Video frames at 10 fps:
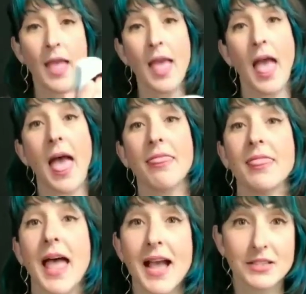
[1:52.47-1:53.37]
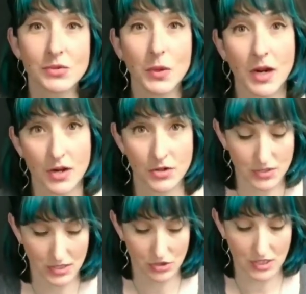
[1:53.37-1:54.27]
And that's what
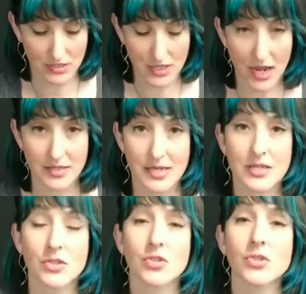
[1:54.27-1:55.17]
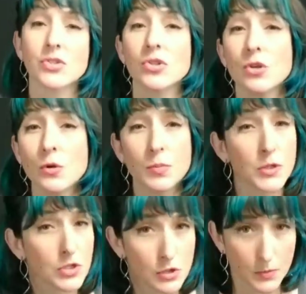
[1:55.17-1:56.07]
understitching does. It's
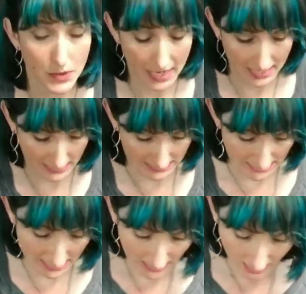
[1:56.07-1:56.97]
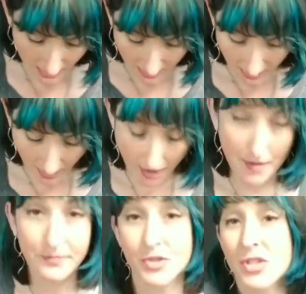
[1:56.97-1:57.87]
super, super handy.
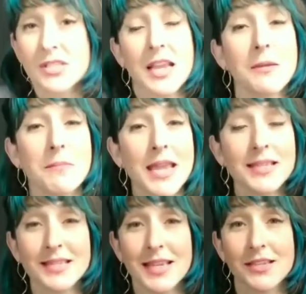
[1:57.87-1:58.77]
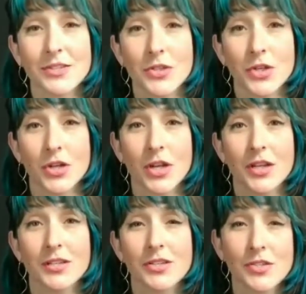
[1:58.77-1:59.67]
Um, just, it makes things look
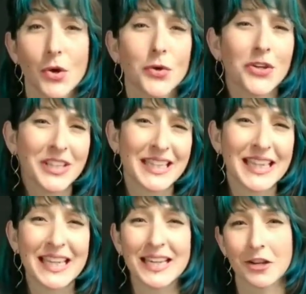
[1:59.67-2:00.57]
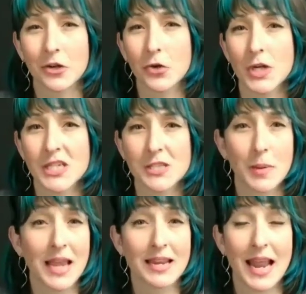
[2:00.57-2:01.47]
so clean and crisp
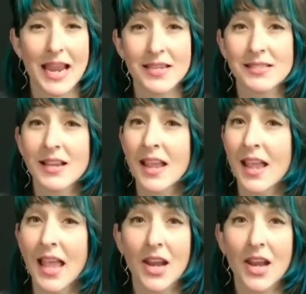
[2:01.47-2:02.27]
and nice. And